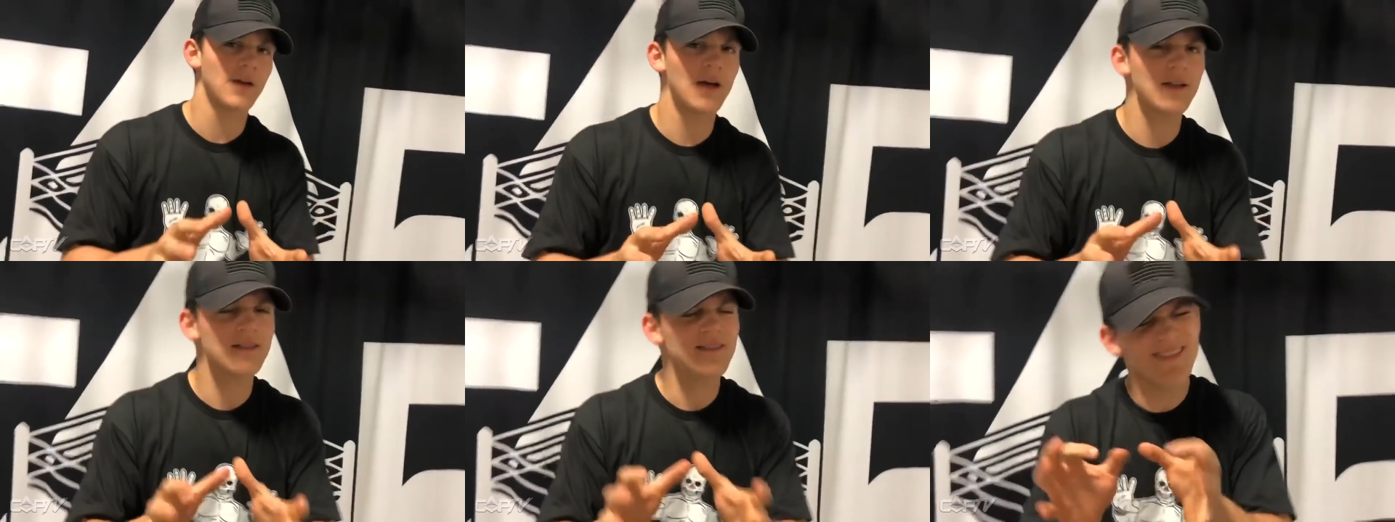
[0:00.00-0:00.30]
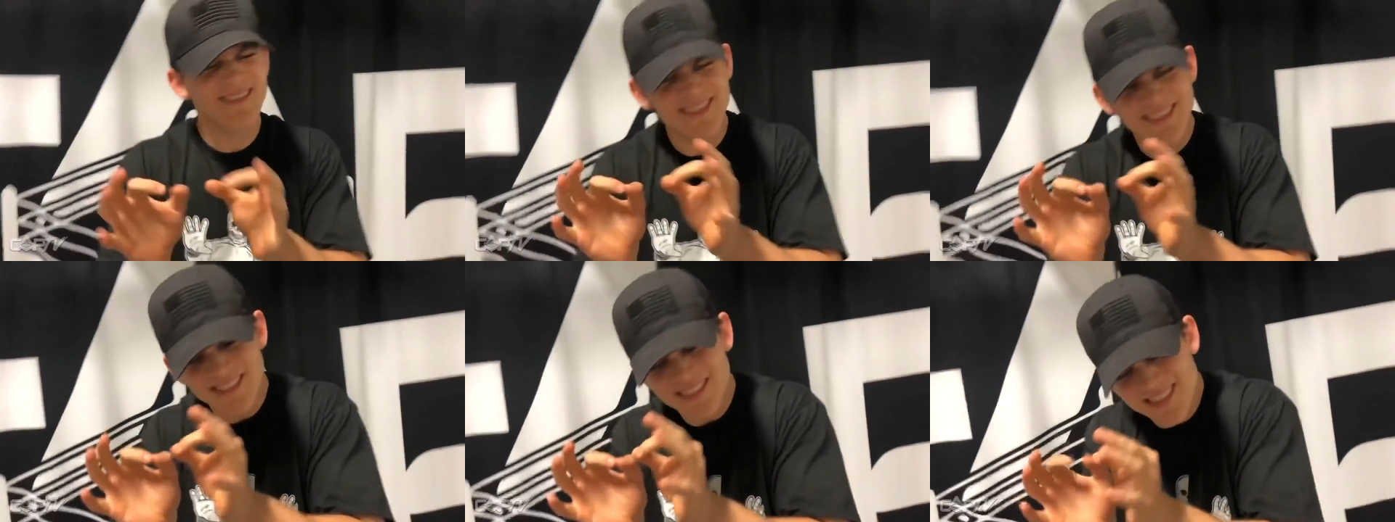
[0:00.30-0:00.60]
a,
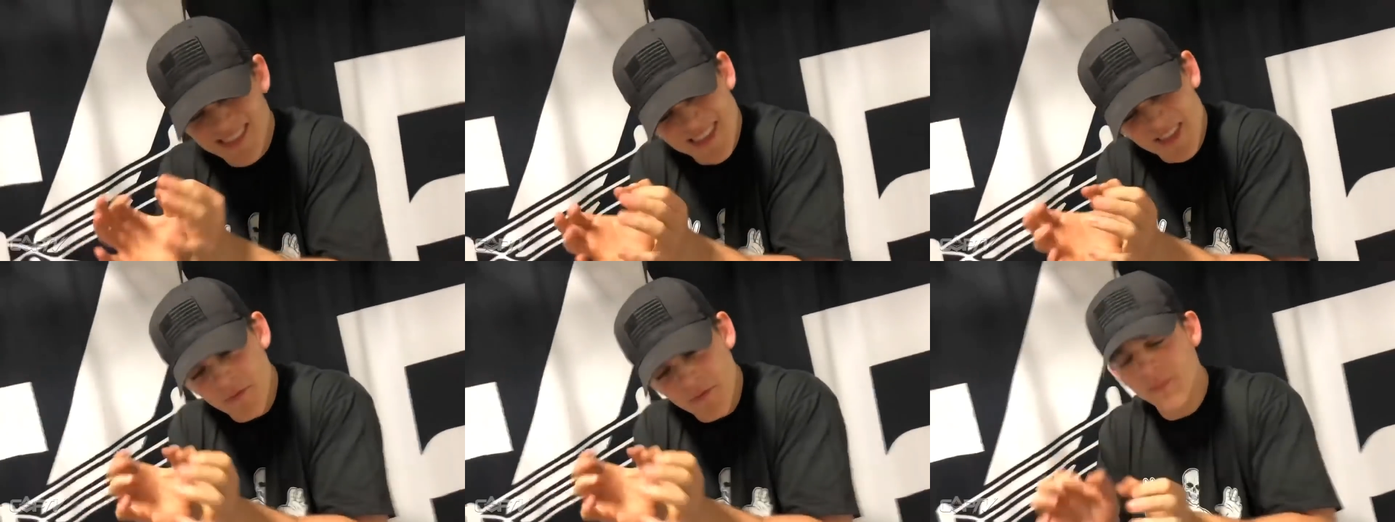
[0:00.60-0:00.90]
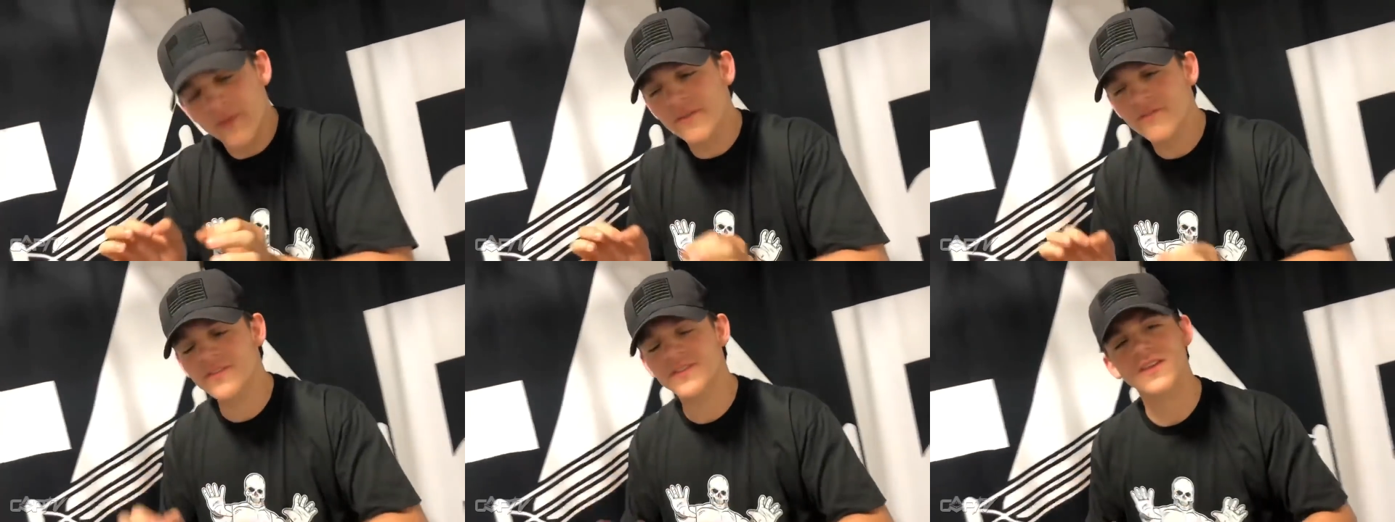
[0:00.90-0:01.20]

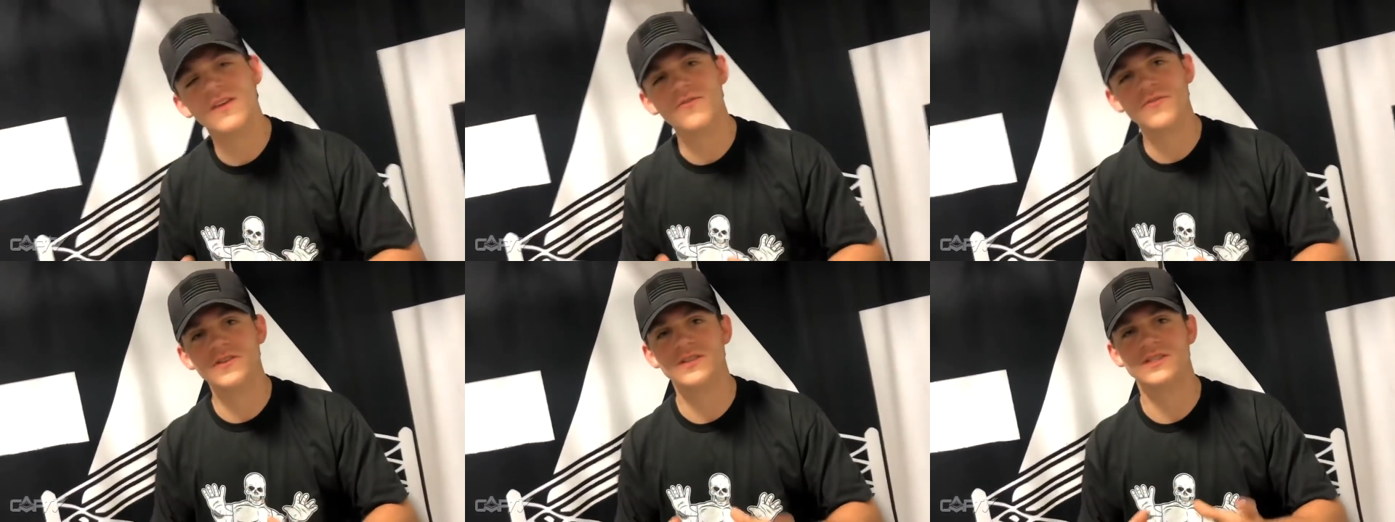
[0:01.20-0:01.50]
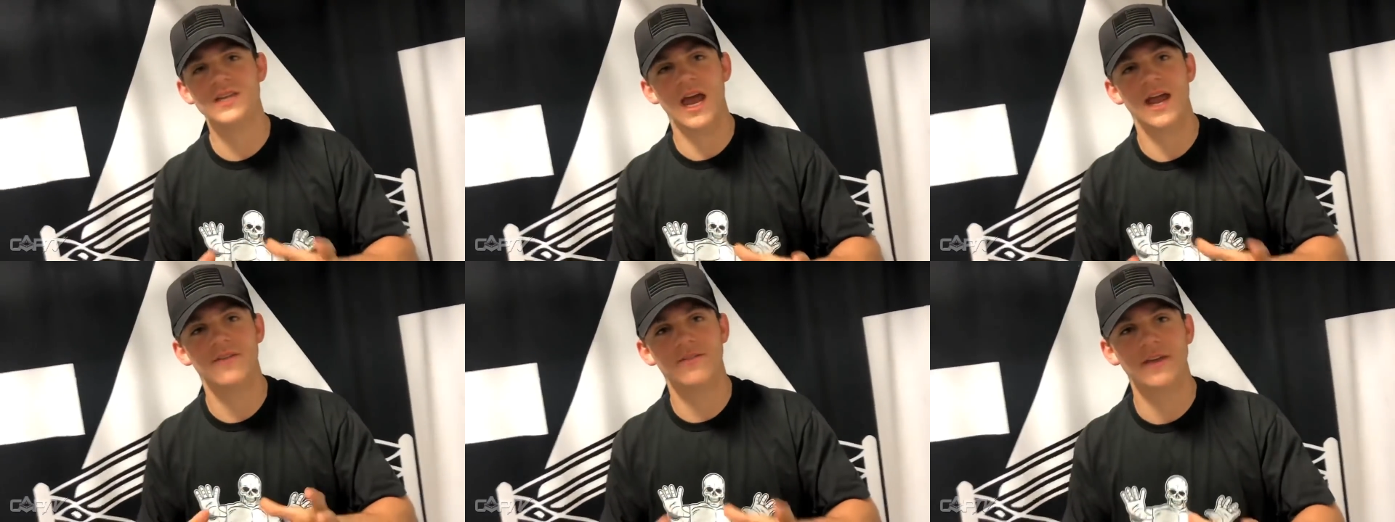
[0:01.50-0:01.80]
little bit of a
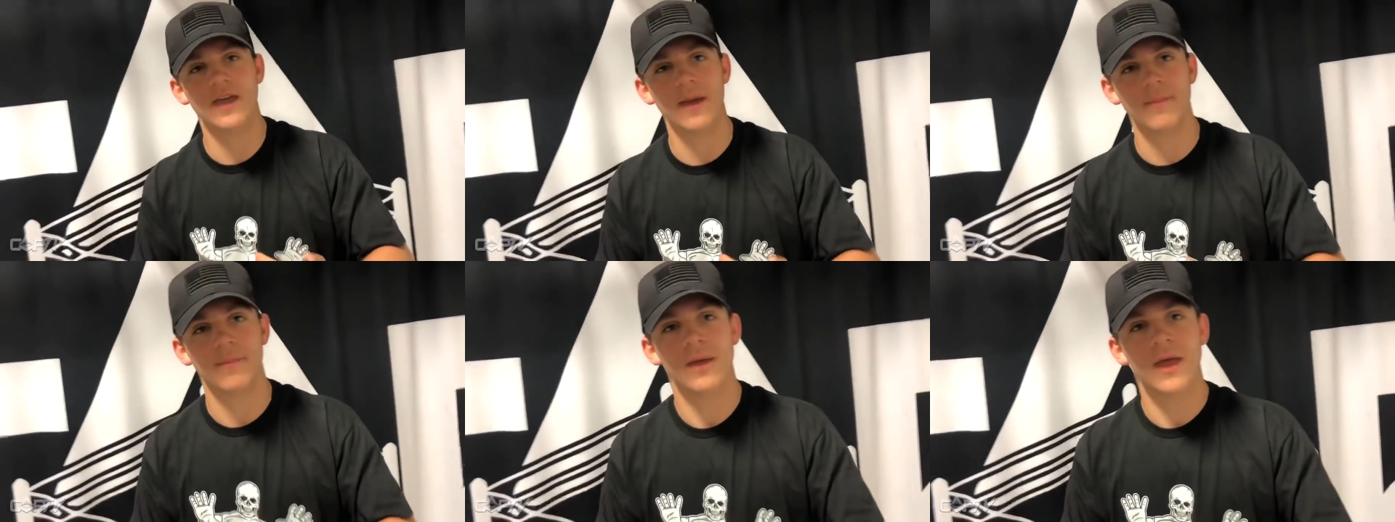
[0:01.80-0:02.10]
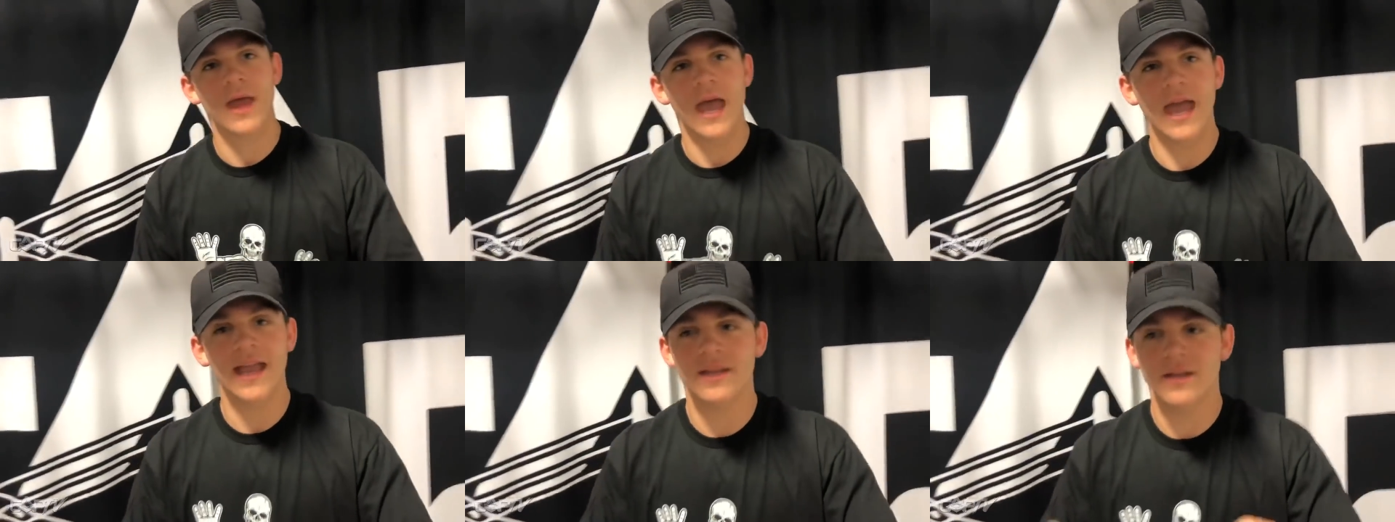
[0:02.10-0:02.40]
different side of Kip.
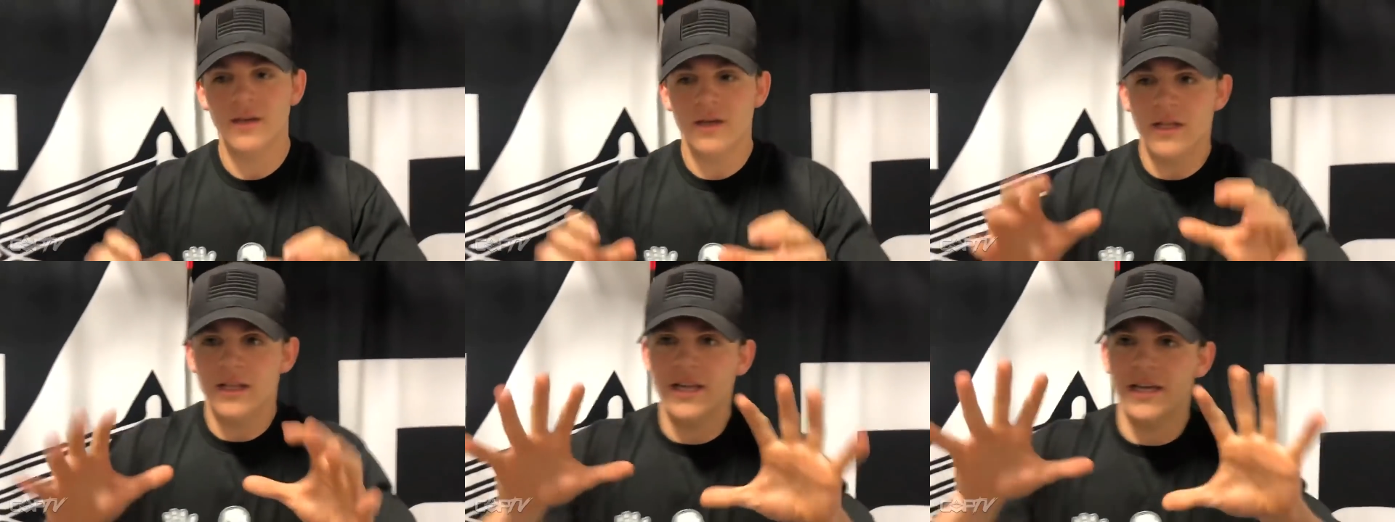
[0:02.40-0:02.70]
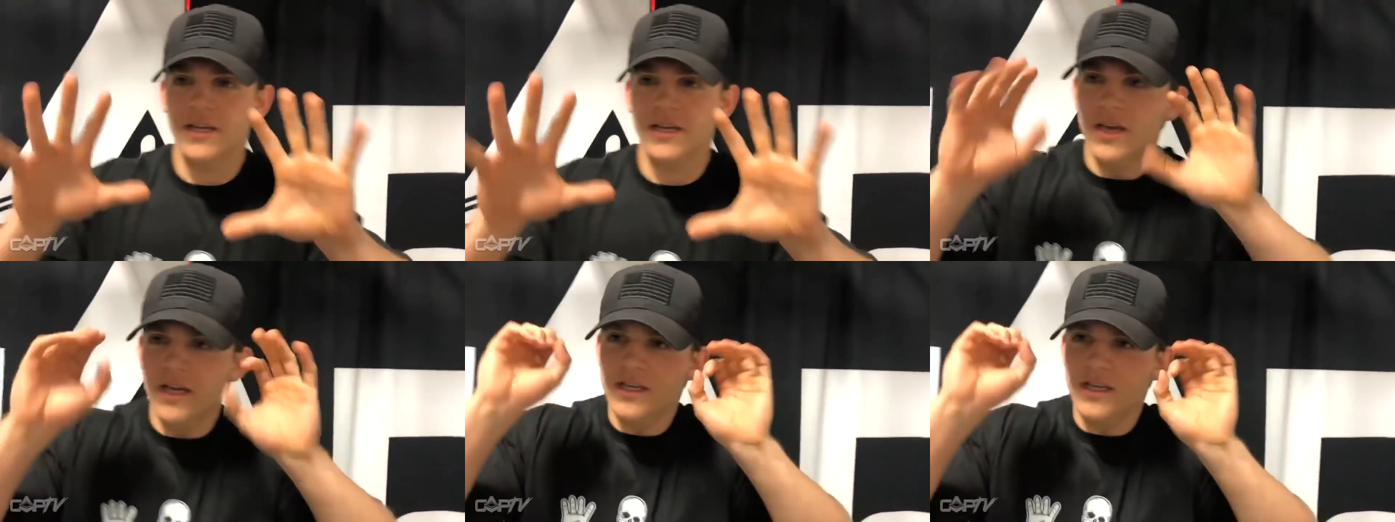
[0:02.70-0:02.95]
And like,